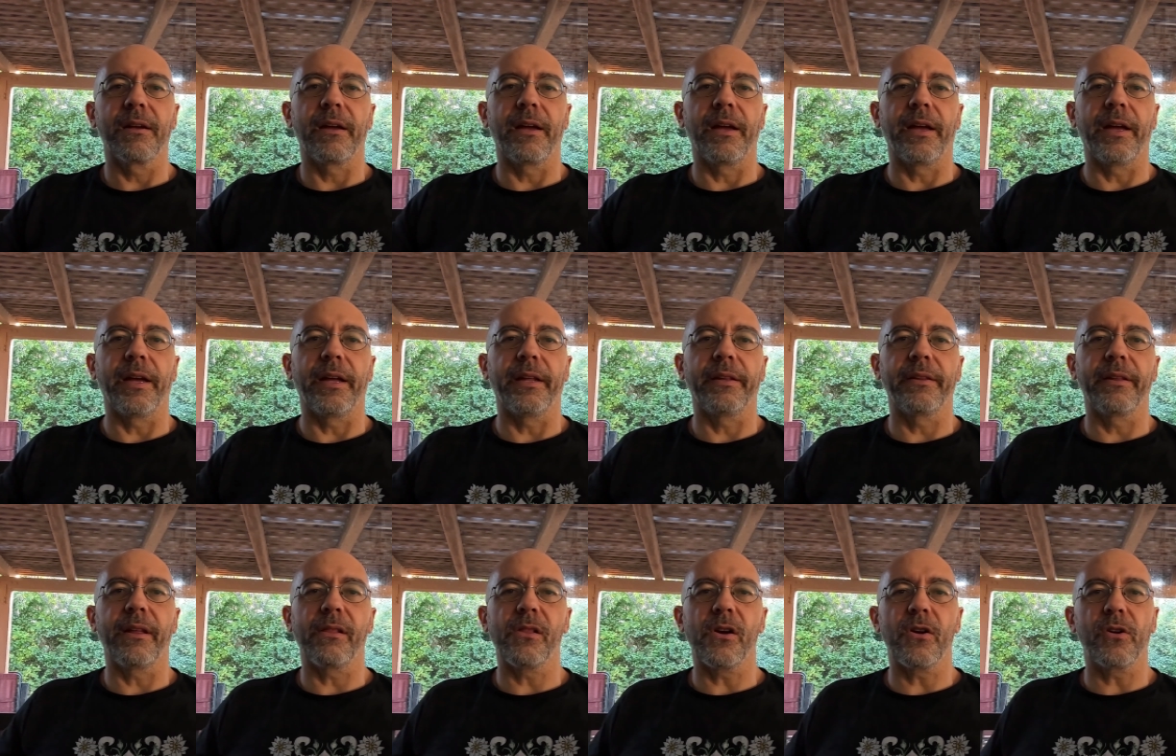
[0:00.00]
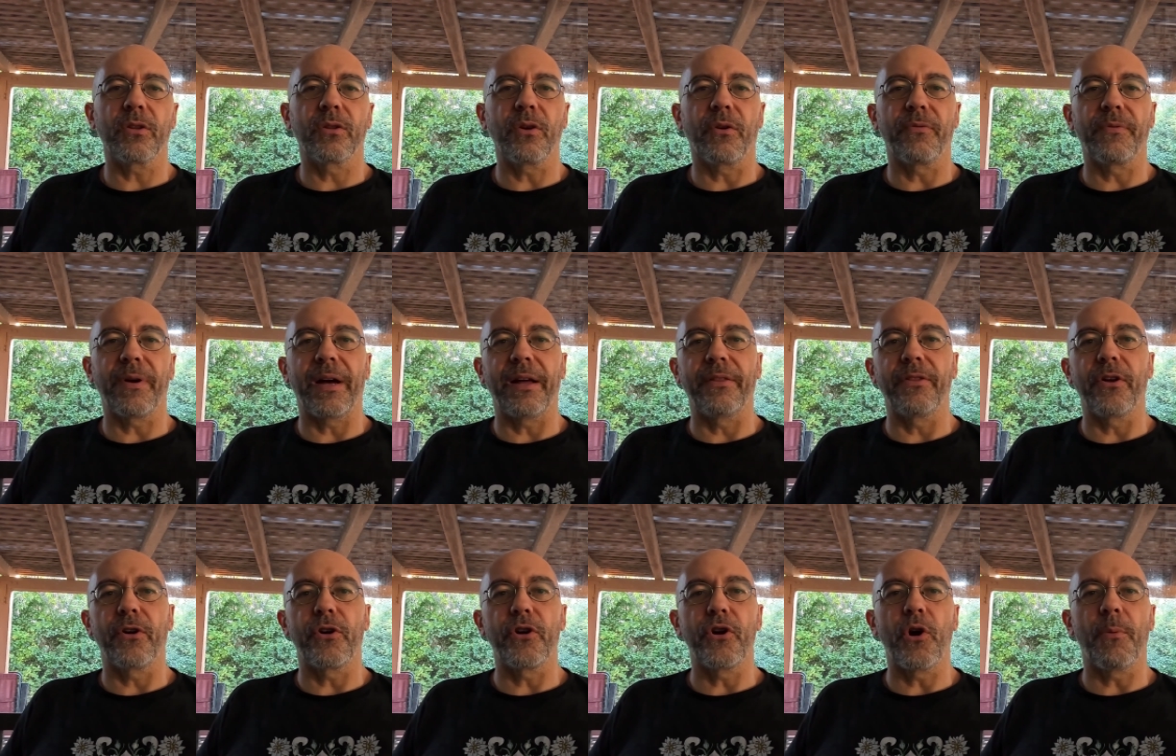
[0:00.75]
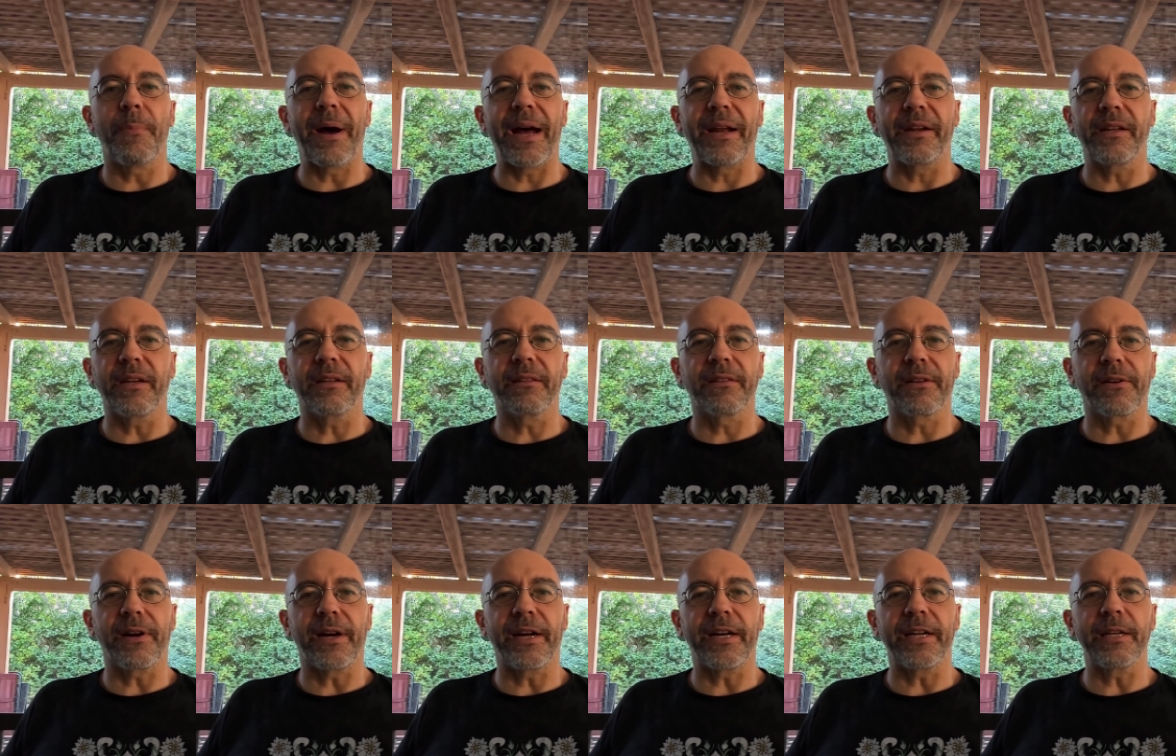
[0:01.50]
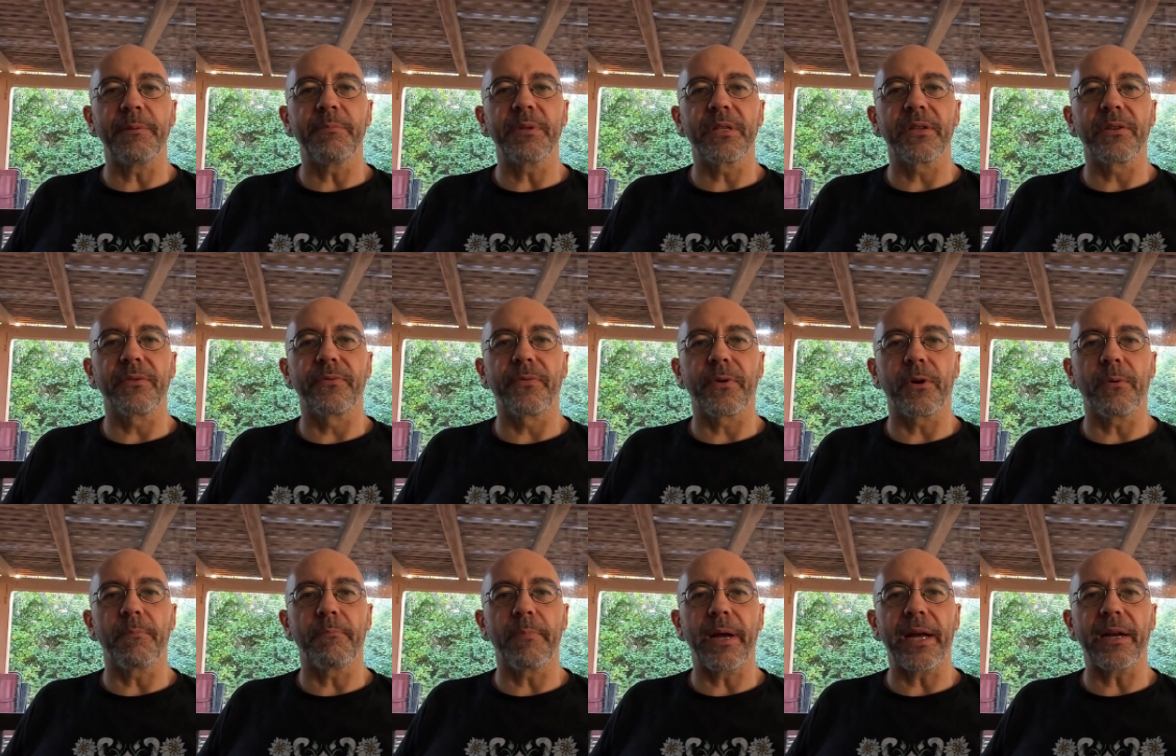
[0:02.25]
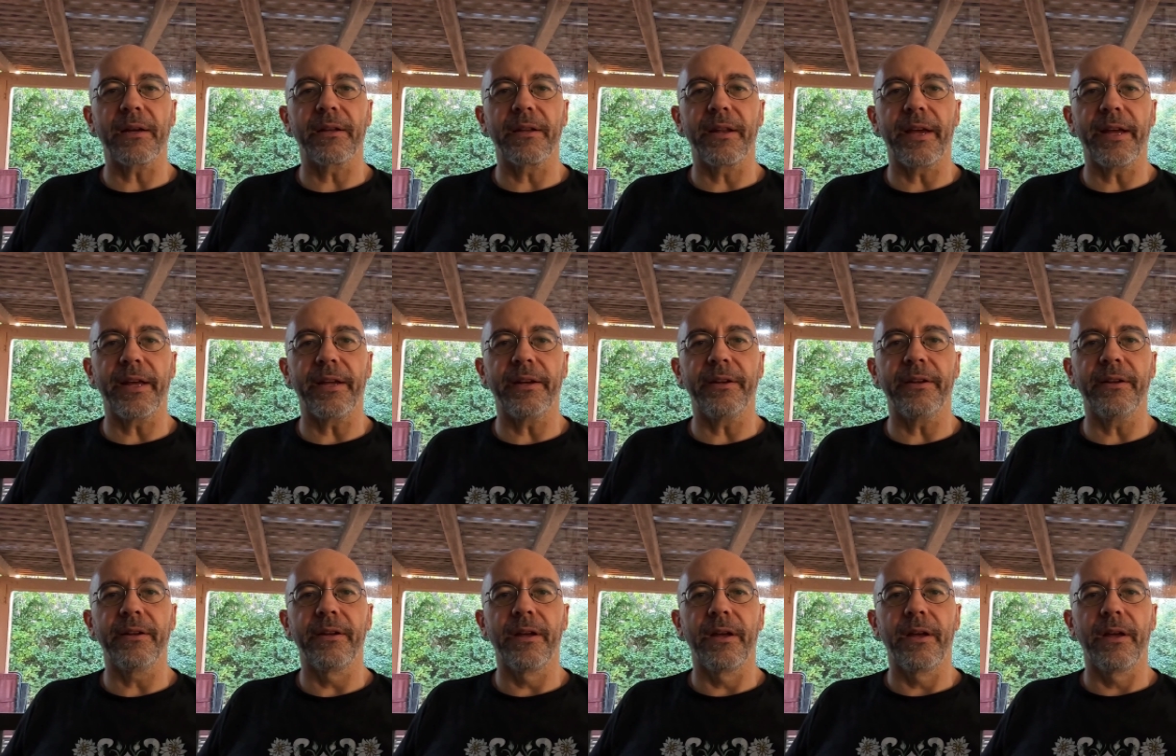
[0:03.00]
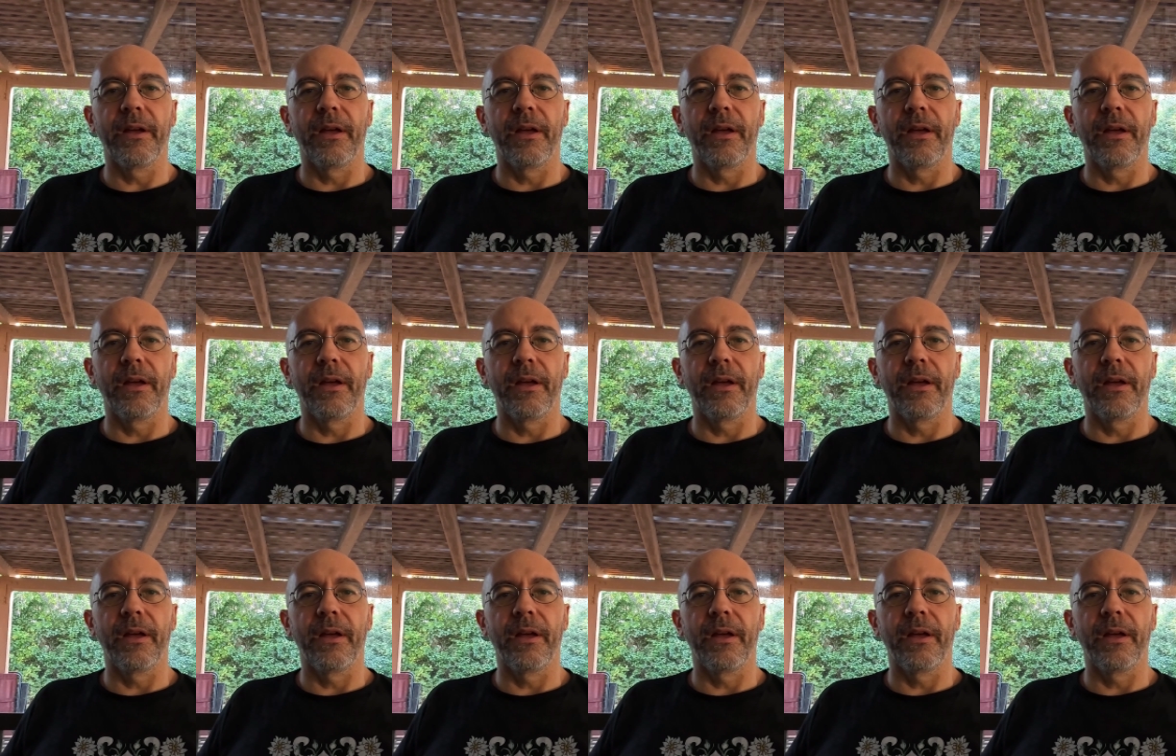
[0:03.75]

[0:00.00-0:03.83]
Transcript: and a lot of other nomadic tribes from back then.